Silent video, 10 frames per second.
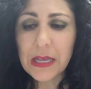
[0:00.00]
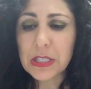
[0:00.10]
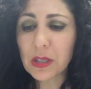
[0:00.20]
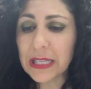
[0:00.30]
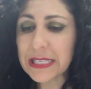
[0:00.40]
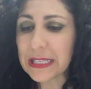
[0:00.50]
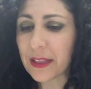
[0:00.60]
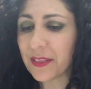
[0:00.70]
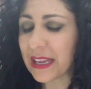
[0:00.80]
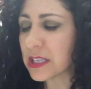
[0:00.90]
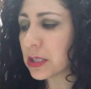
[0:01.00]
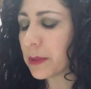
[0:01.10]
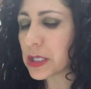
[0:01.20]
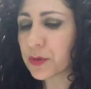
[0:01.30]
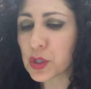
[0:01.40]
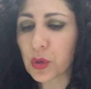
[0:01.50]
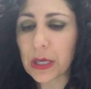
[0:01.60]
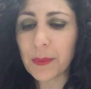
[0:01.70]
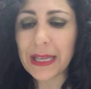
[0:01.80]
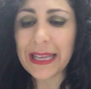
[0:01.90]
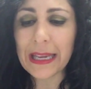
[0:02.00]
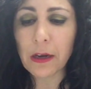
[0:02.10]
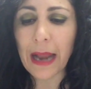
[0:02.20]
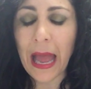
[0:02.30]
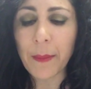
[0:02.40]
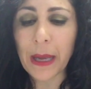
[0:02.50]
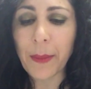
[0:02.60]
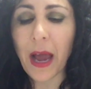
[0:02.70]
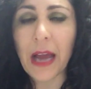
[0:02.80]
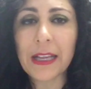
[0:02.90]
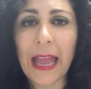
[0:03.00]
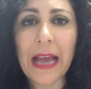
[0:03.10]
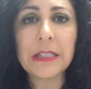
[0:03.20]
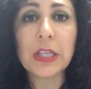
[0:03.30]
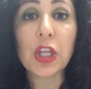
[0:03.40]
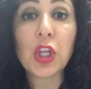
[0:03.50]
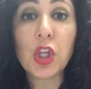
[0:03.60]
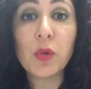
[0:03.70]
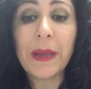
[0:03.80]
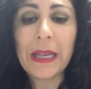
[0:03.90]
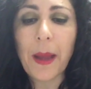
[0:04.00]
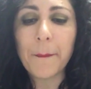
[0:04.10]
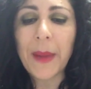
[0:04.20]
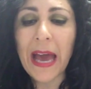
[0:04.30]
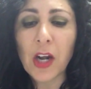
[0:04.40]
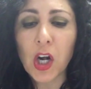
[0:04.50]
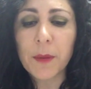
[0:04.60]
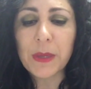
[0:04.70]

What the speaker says: So listen, thanks so much for joining me here at my podcast, Human Better.